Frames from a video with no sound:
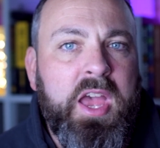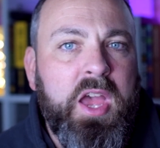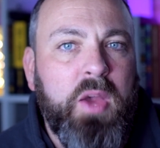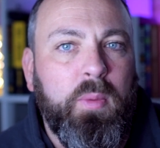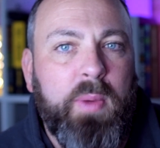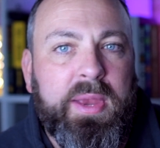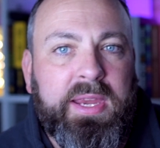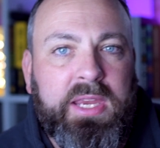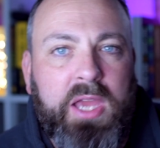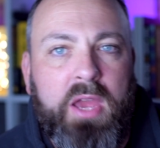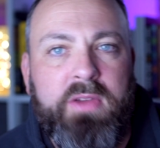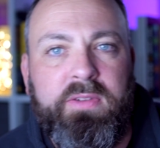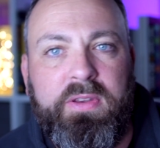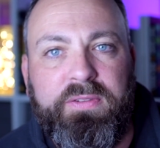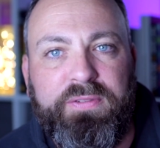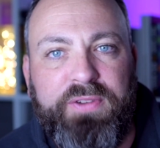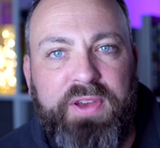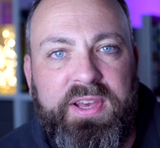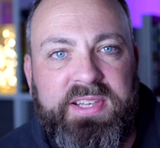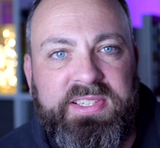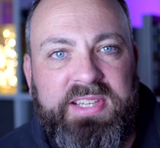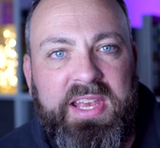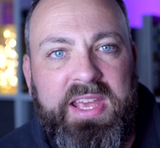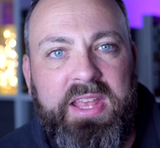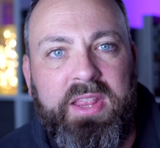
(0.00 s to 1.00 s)
When COVID
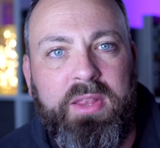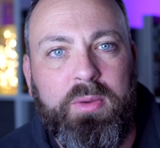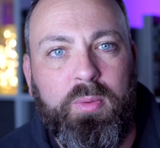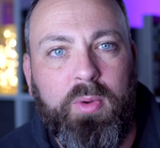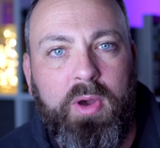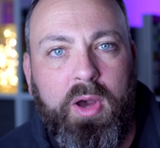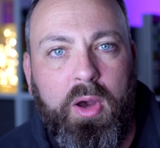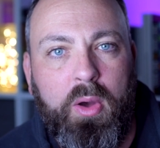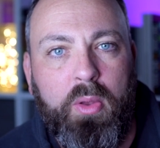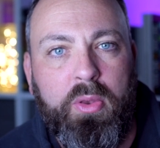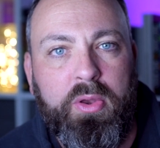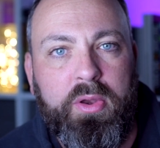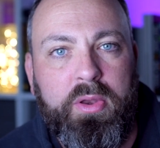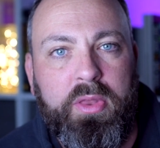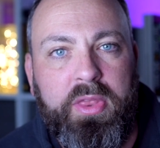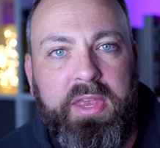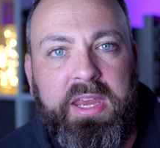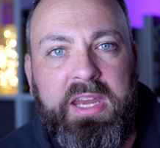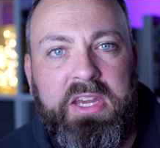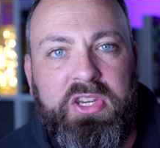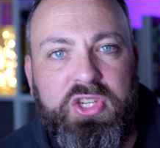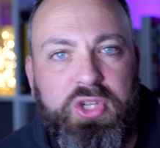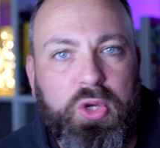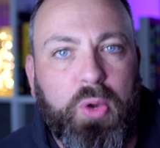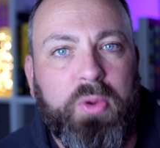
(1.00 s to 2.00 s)
first hit the world,
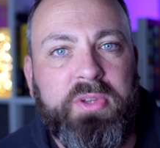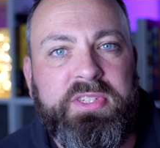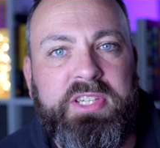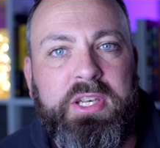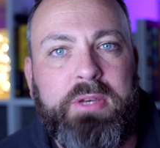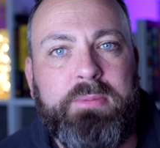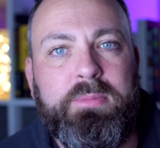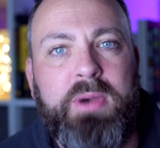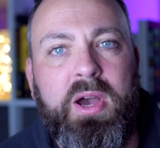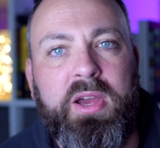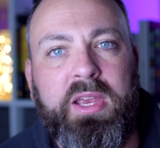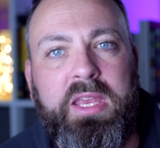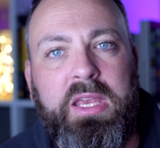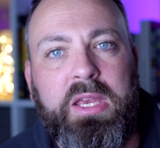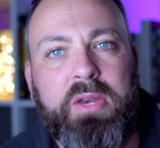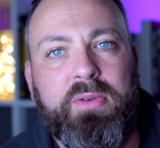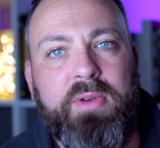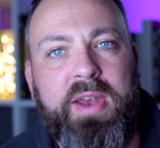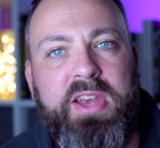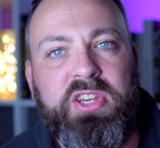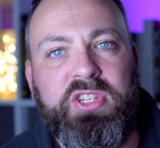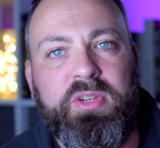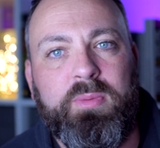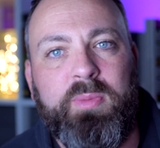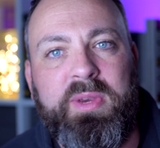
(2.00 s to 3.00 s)
the short-term market
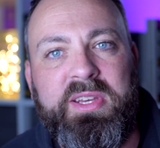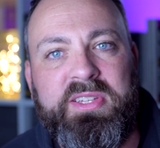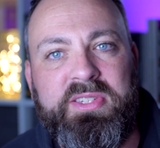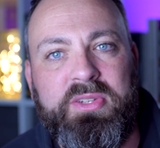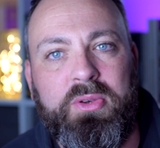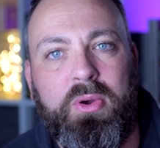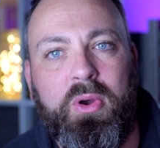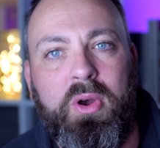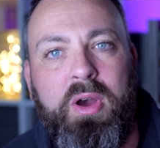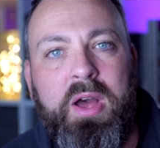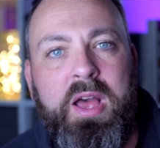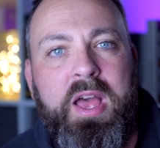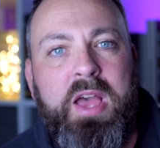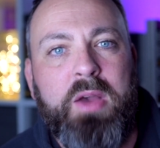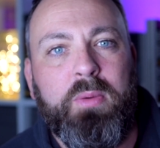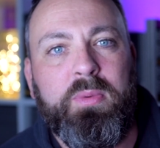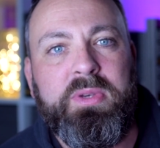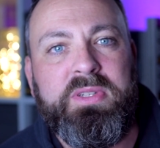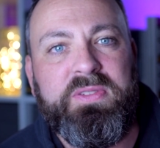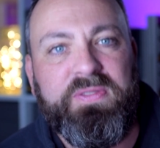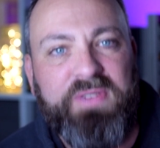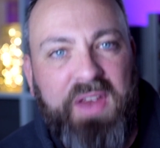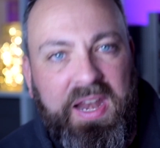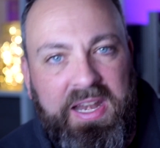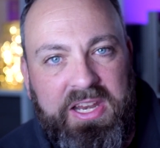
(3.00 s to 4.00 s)
correction we saw
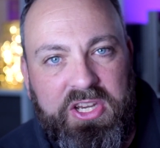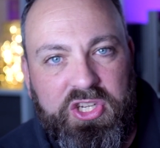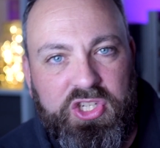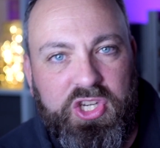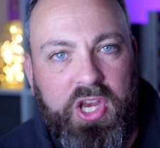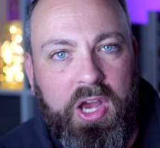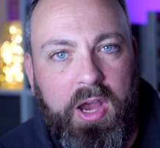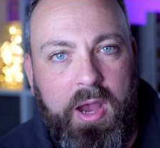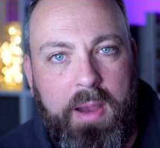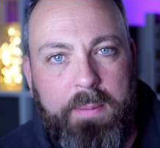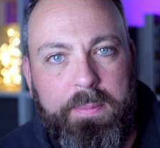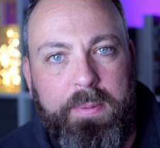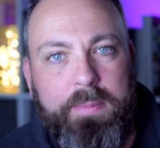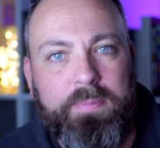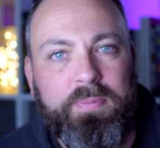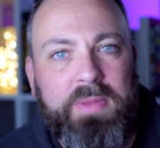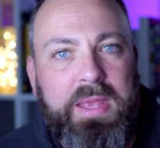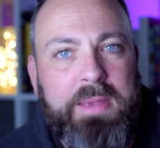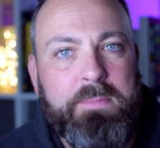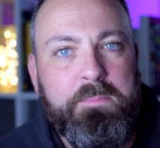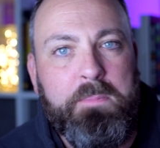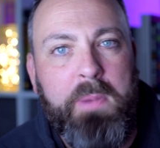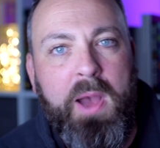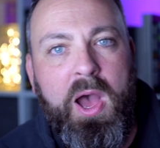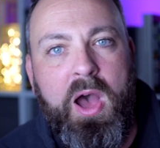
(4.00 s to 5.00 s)
was fairly sharp,
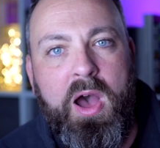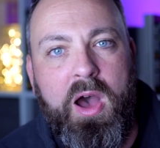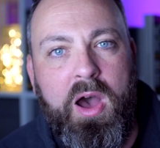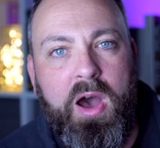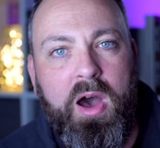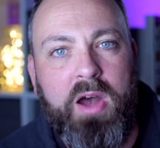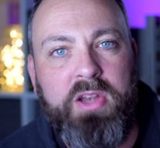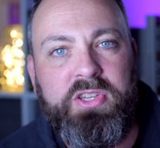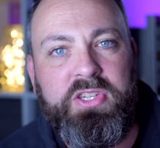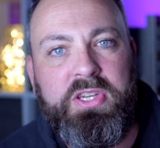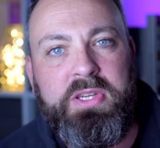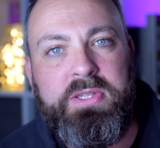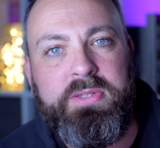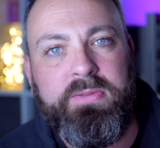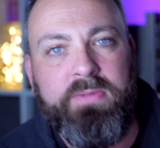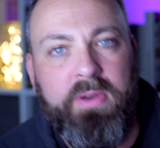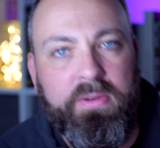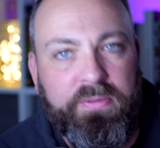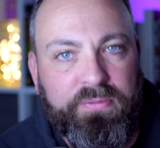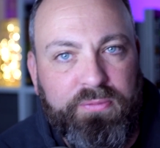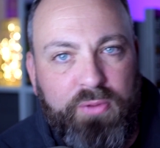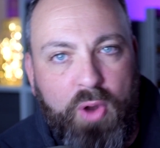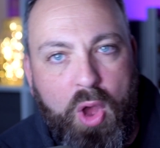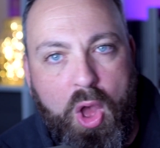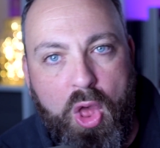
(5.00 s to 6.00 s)
in part due to the
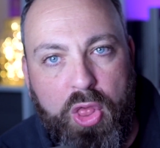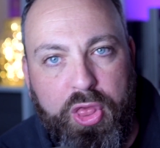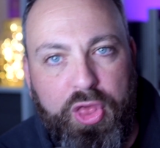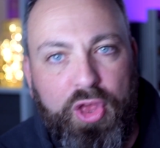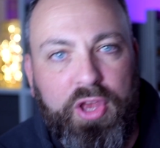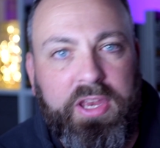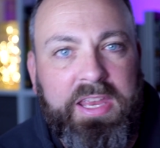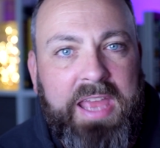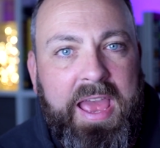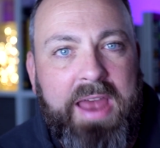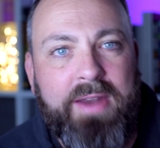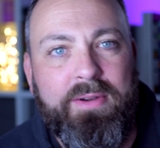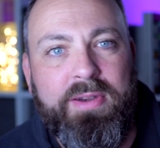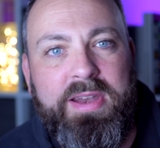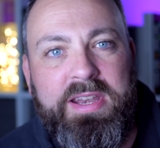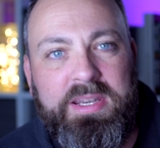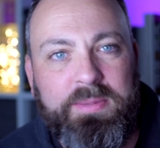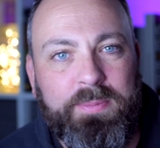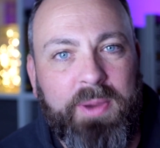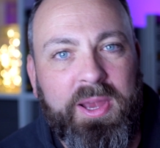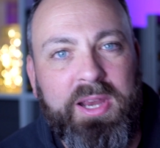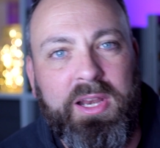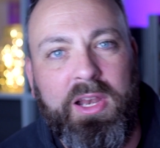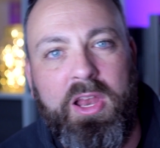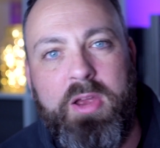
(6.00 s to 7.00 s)
froth carried
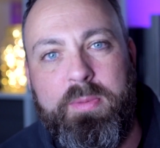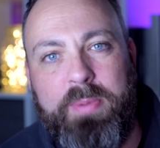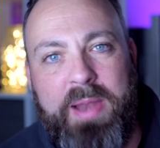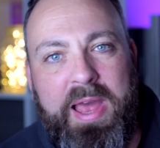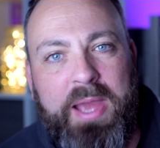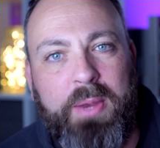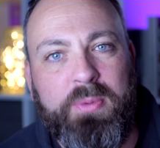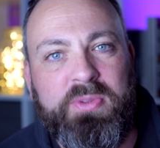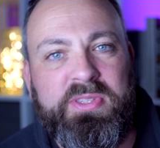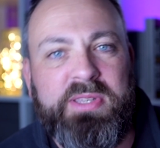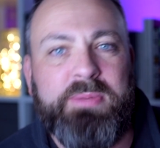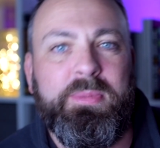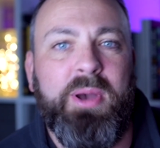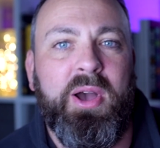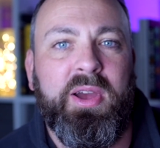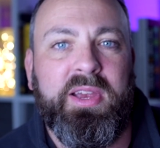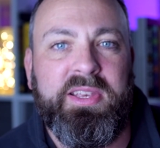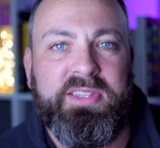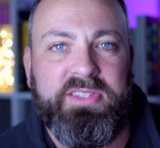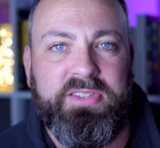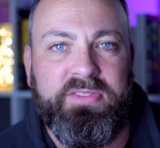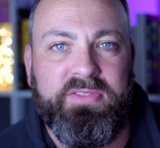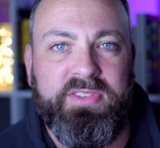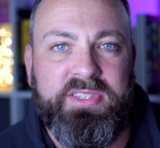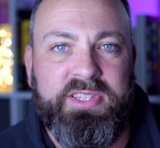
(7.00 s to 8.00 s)
by global equity
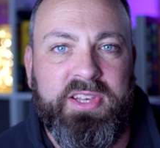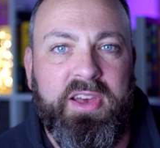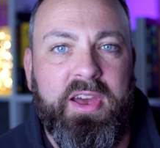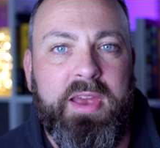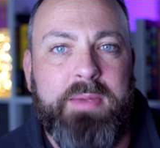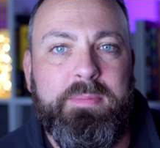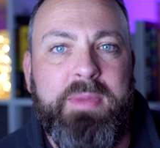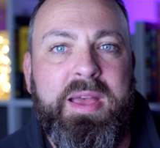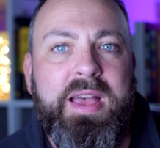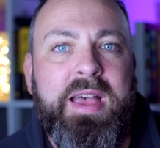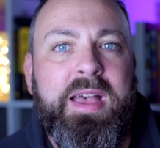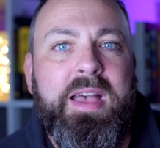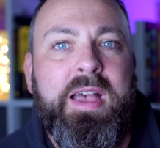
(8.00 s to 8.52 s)
markets at the time.